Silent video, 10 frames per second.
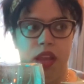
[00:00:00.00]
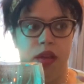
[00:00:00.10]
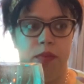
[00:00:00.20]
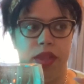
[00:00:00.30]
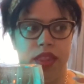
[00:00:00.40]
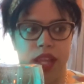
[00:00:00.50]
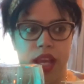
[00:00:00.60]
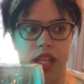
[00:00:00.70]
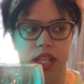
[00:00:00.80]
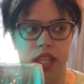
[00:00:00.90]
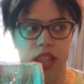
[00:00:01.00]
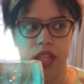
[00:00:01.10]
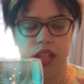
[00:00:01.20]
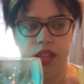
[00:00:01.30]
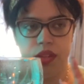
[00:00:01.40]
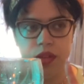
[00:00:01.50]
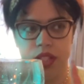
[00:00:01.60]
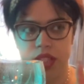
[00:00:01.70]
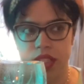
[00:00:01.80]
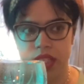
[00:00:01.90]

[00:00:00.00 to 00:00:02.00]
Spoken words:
But then there is a